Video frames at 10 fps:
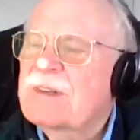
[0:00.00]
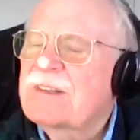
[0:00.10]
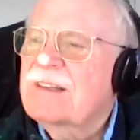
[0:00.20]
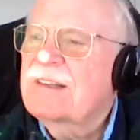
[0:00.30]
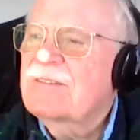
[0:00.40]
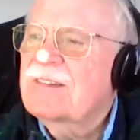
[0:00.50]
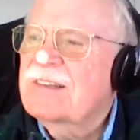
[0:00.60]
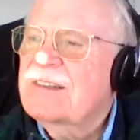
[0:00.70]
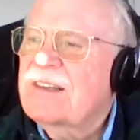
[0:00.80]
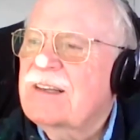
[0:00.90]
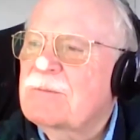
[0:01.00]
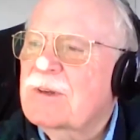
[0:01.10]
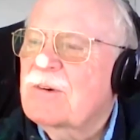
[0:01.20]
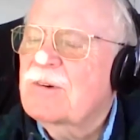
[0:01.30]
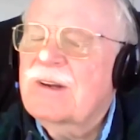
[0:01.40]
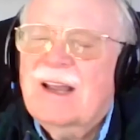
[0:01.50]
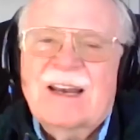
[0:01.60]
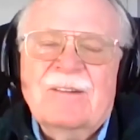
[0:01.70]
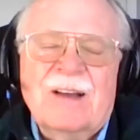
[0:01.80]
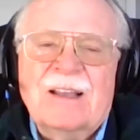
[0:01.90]
Was it James Corden?
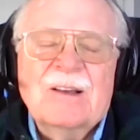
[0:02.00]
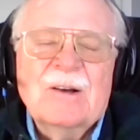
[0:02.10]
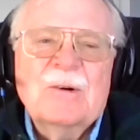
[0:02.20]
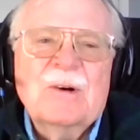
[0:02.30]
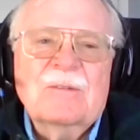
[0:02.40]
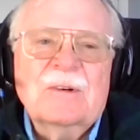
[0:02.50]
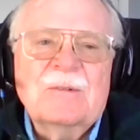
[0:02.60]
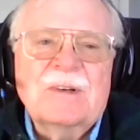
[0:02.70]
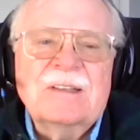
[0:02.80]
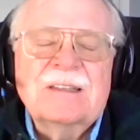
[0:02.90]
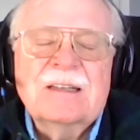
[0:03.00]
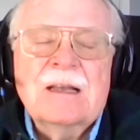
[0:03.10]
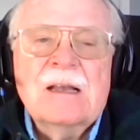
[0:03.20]
Anyway, whoever it was.